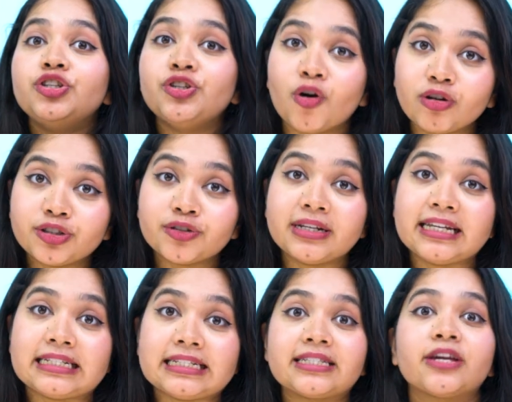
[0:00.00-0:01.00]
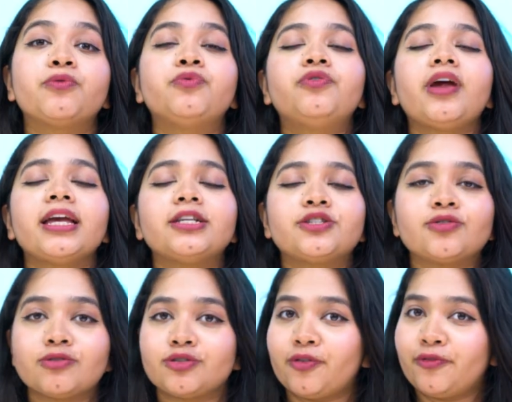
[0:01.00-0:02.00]
Not only it is a great
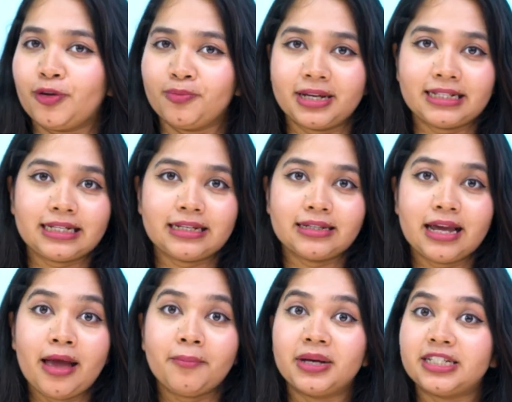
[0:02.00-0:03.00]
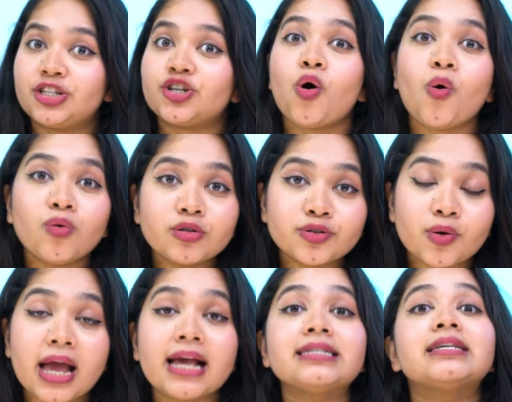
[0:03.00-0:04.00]
source of humectant, but it also
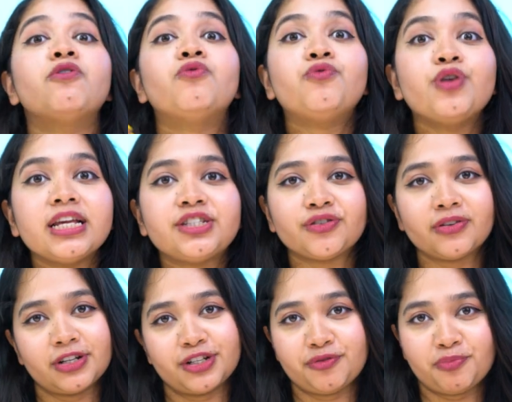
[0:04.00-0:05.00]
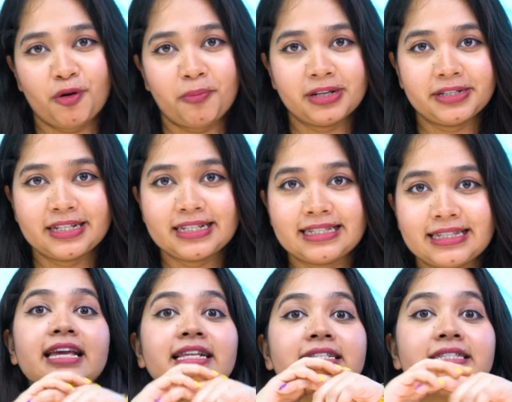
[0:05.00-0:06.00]
has regenerative
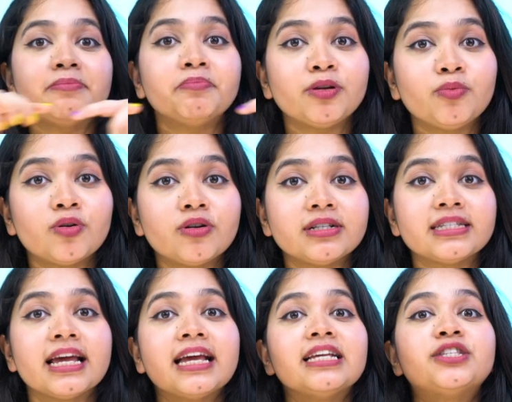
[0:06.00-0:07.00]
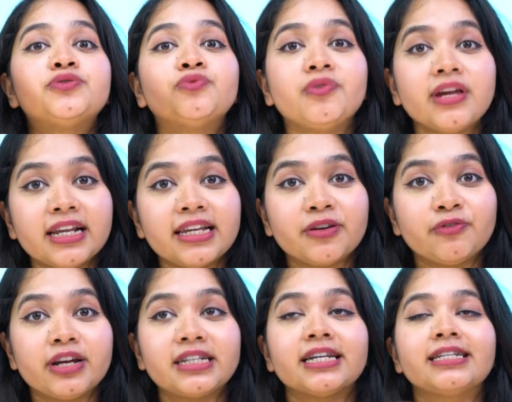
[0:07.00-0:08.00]
properties. In simple words, it's really
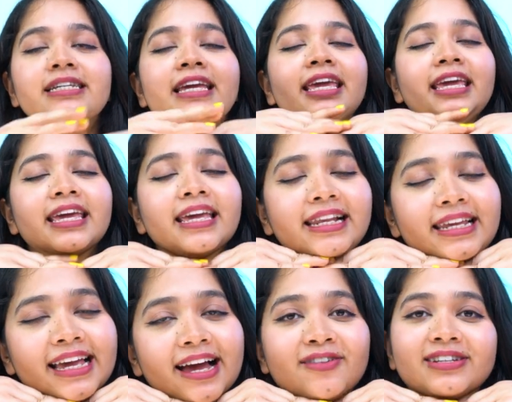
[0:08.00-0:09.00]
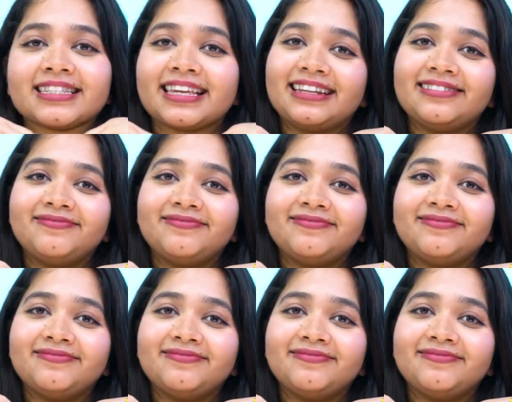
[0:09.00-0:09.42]
great at healing our skin,